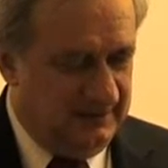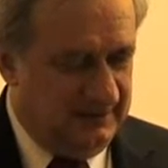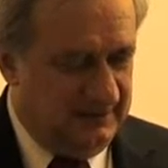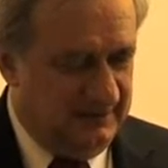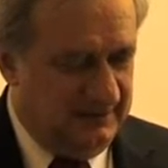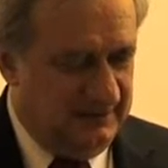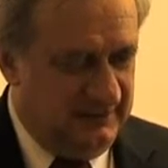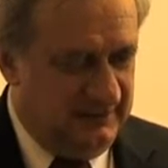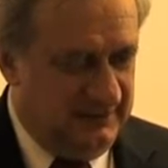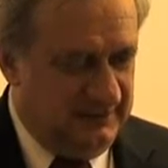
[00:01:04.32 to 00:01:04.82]

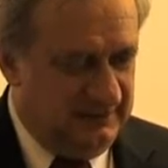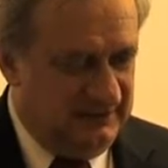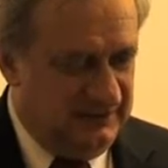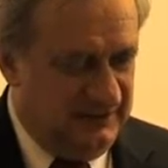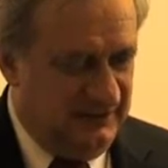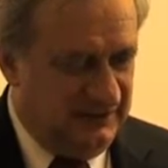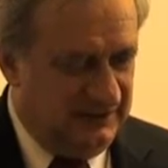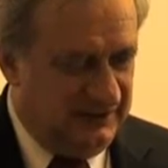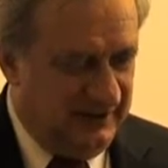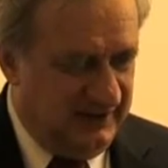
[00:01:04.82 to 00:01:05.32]
in
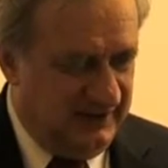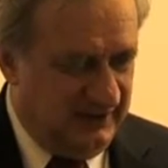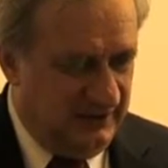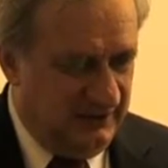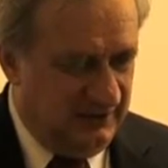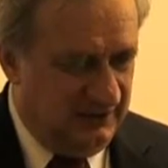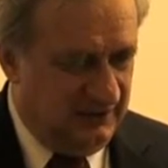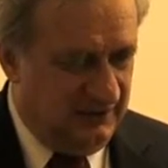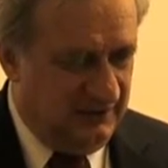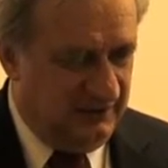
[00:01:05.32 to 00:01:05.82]

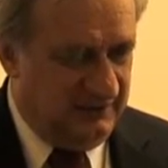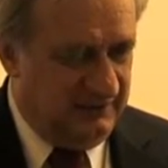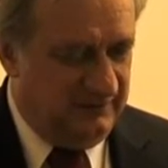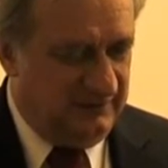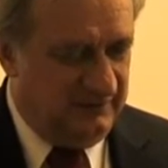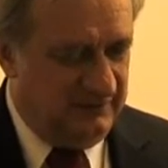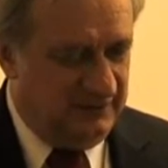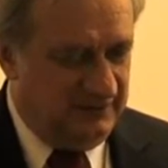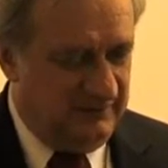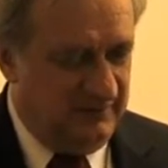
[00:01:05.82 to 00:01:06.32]
detail
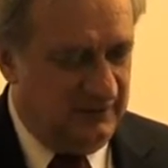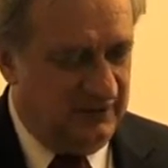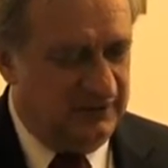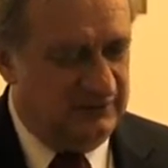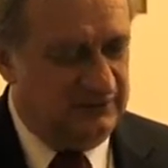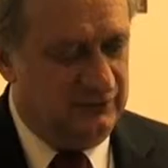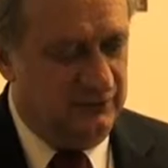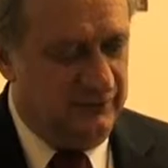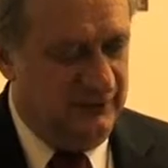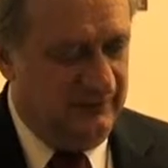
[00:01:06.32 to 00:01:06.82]
on what we are
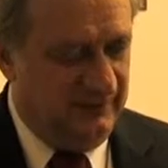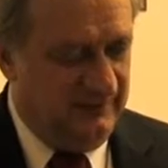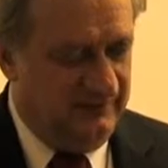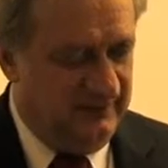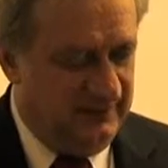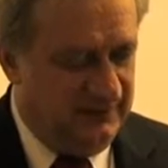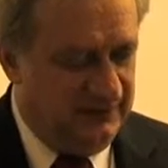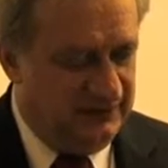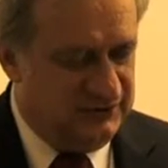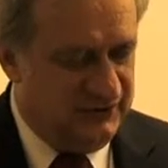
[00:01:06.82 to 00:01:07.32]
doing
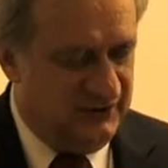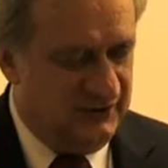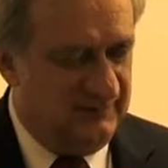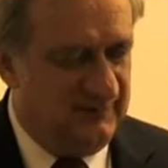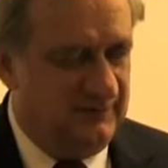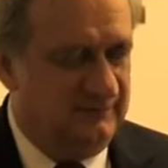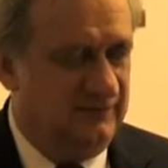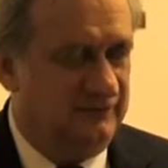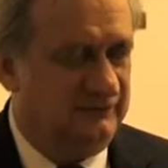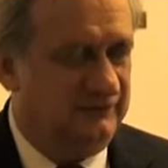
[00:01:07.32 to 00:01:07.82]
with energy, and
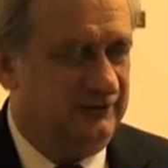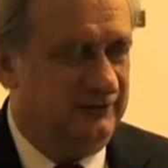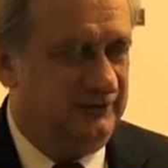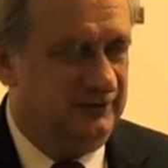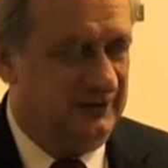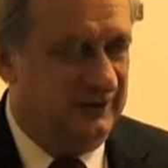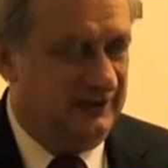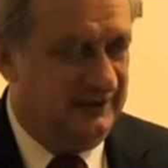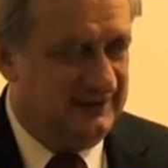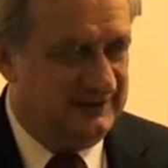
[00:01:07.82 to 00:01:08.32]
when we
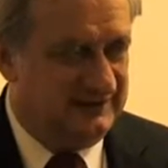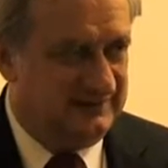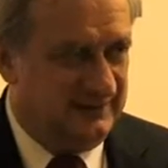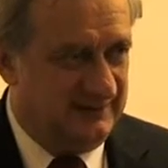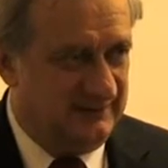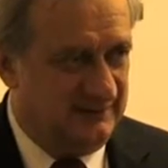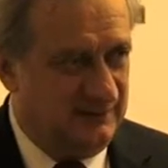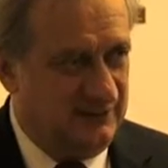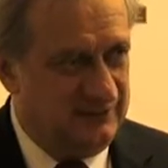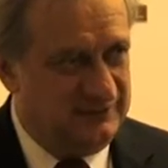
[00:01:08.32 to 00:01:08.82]
realized
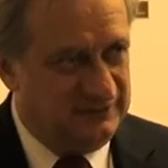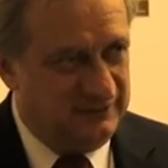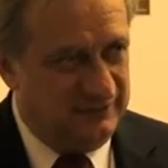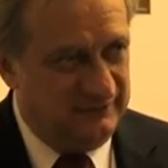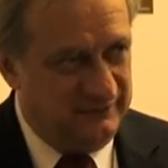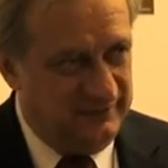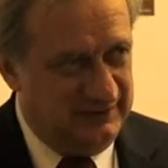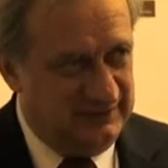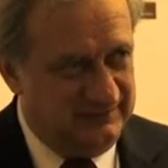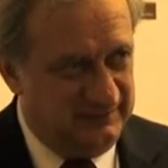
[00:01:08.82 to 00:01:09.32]
that most
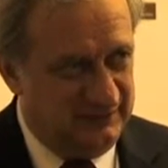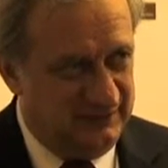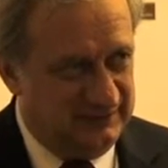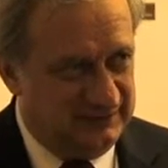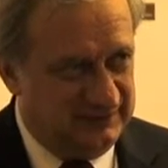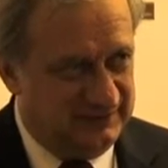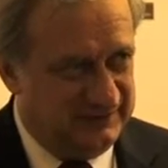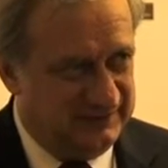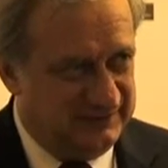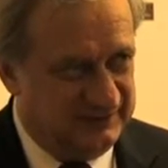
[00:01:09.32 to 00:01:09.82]
of these
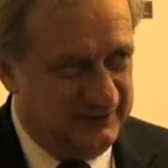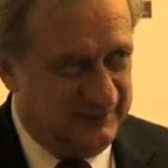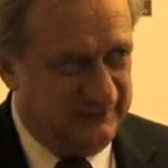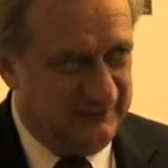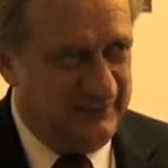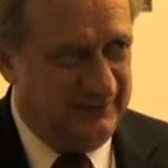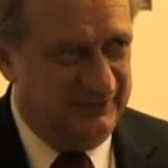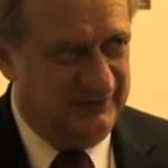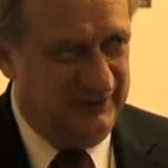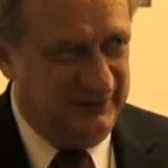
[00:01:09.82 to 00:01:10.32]
processes are
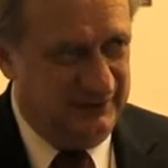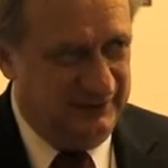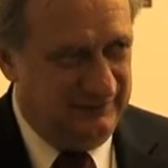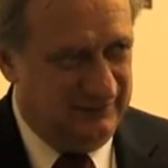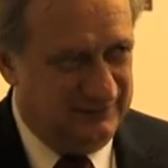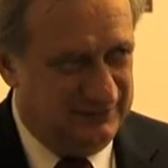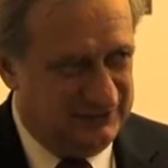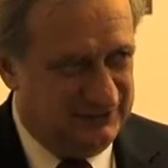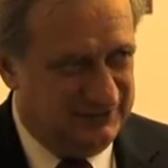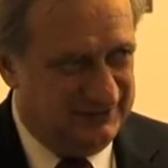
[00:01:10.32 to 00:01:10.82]
very
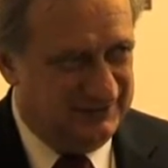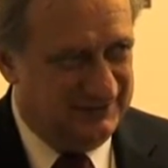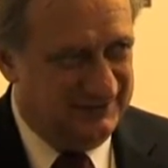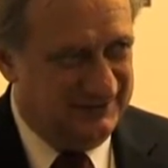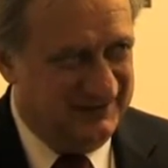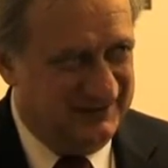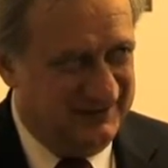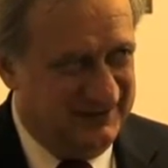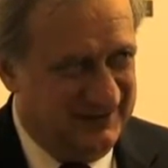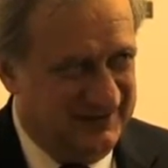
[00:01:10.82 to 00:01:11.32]
inefficient.
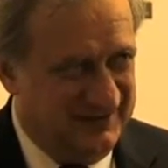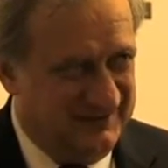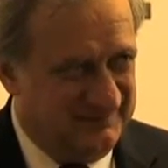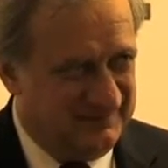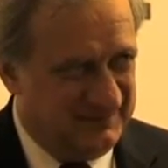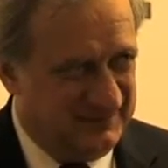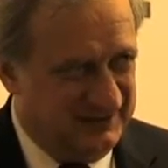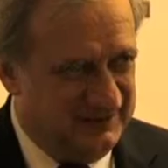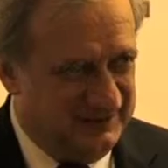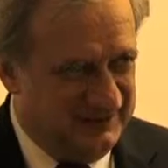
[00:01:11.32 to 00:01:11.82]

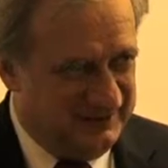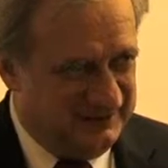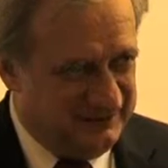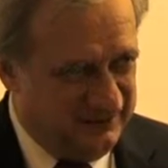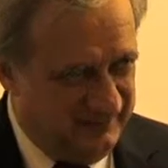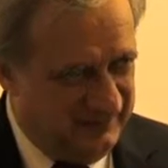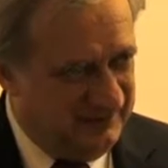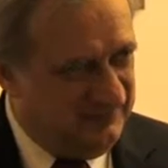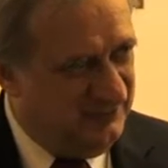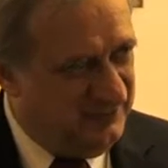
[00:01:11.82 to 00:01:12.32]

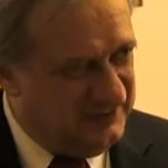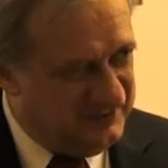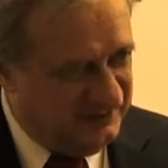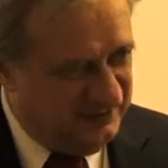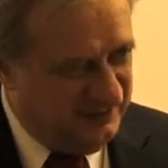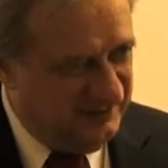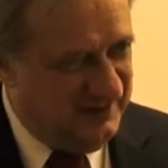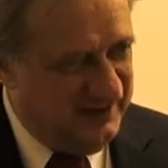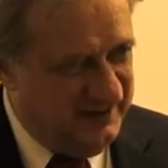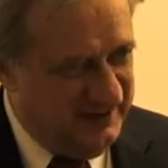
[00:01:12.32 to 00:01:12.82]
So that was
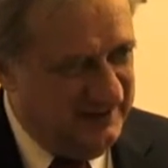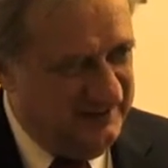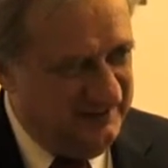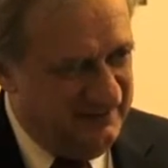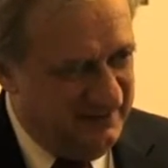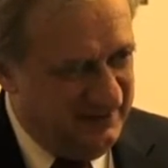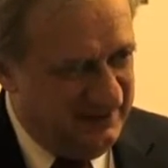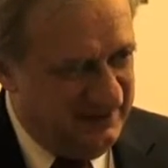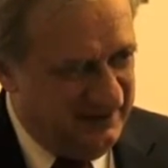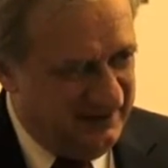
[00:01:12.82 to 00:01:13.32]
the way
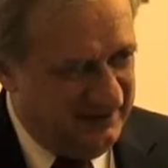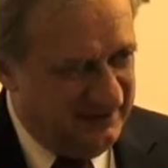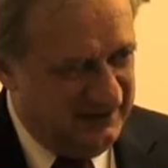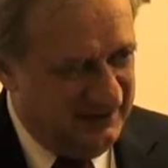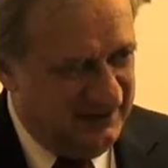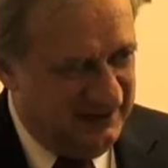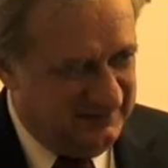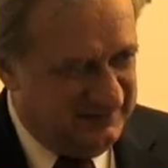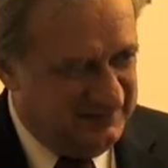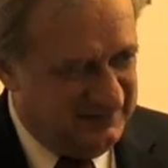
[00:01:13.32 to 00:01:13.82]
I
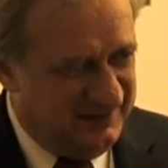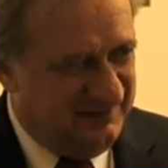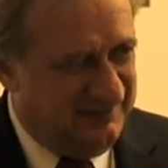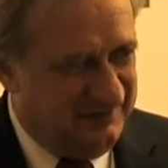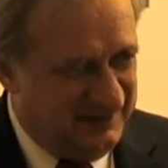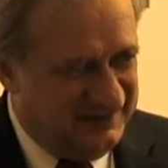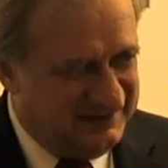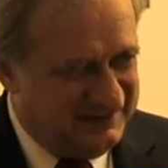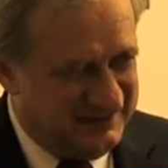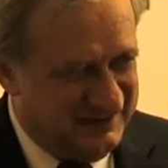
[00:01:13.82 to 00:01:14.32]
came step
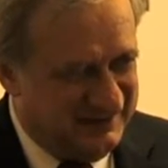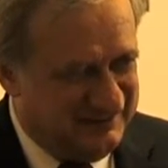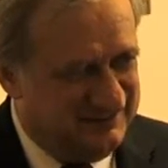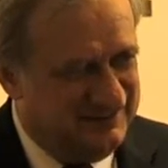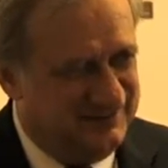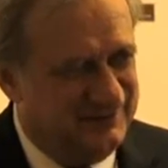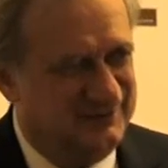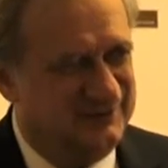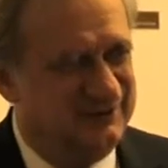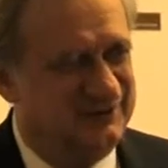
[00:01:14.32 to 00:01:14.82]
by step
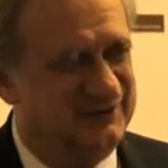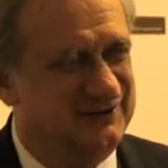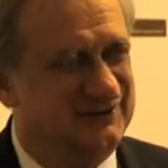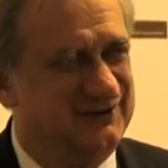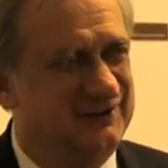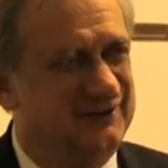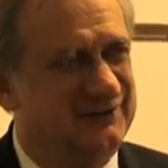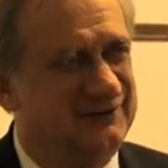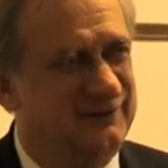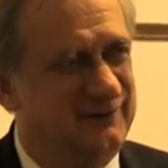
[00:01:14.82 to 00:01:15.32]

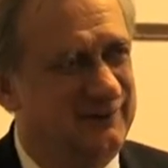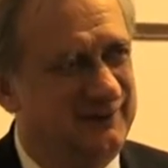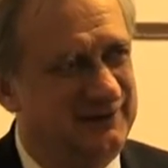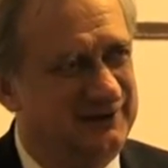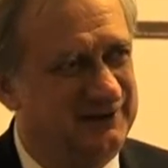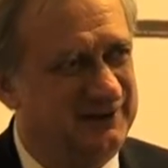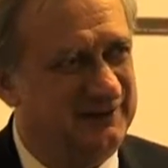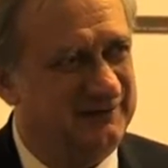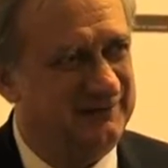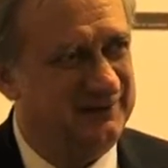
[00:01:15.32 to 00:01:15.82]
to a
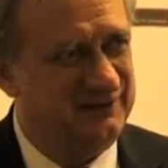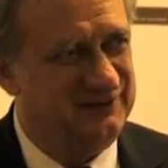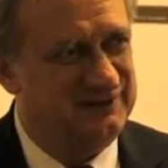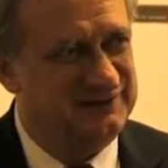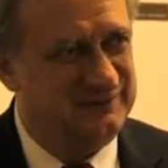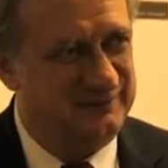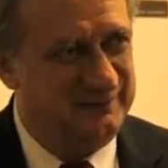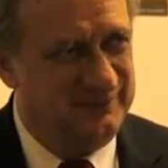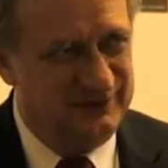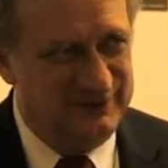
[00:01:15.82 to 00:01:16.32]
building,
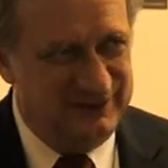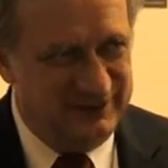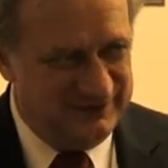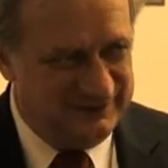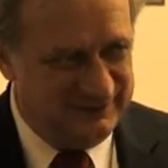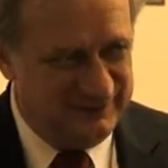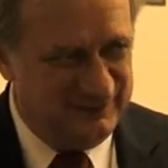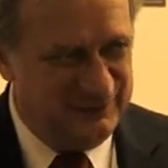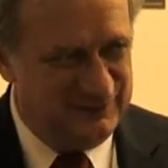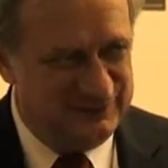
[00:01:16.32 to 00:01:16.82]
because the building
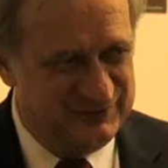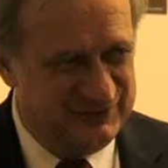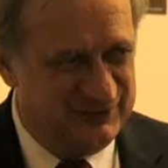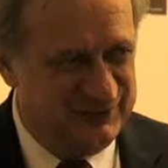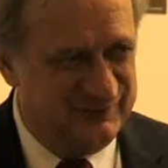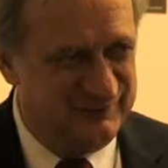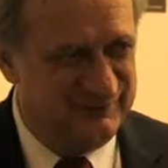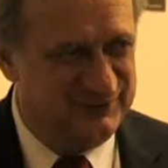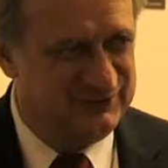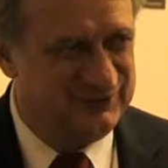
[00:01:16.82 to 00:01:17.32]
is the most
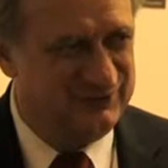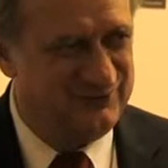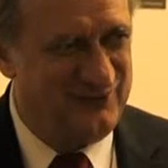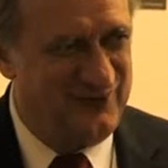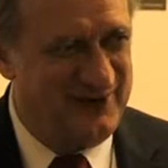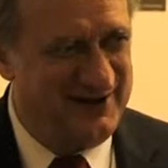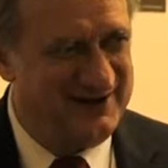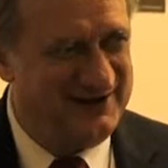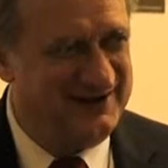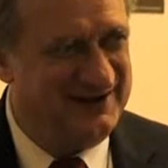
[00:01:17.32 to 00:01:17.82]
inefficient
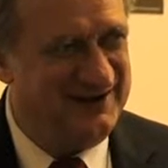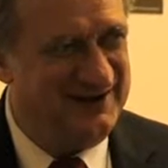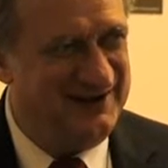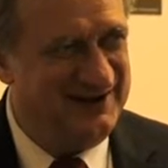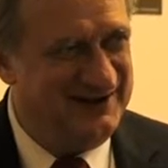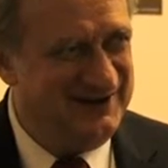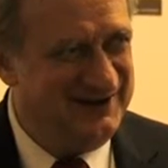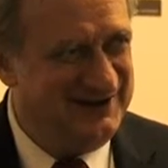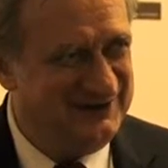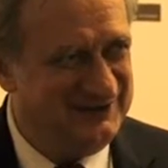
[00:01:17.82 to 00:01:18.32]
way
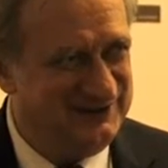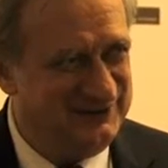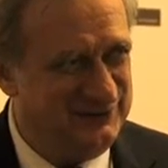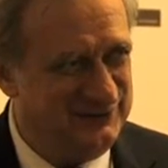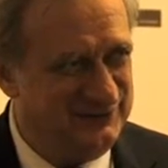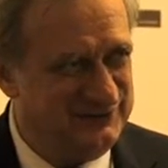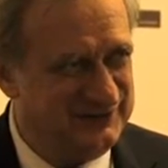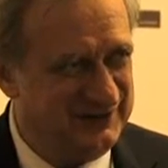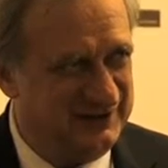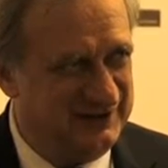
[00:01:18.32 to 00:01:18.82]
to
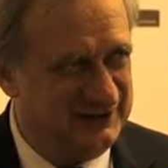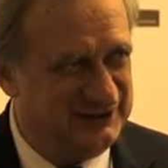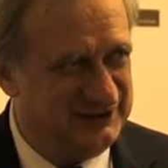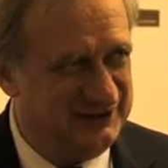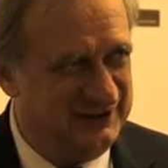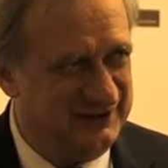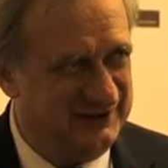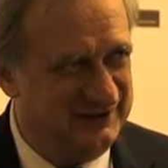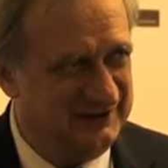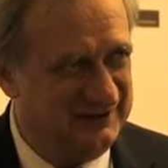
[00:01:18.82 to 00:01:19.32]
use
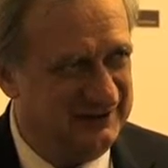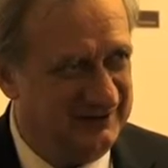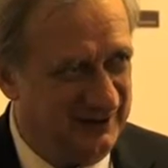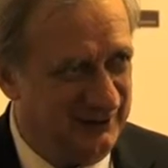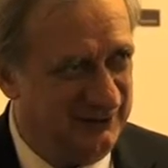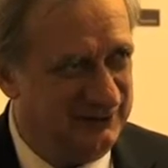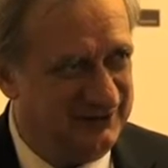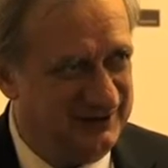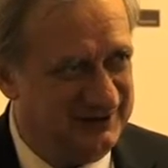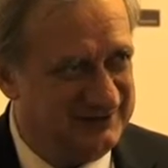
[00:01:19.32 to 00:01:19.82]
energy
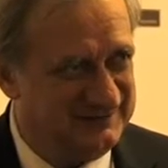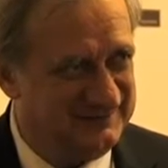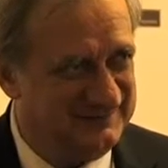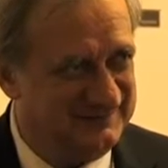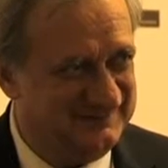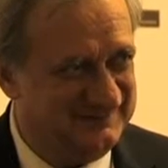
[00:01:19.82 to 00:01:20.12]
nowadays.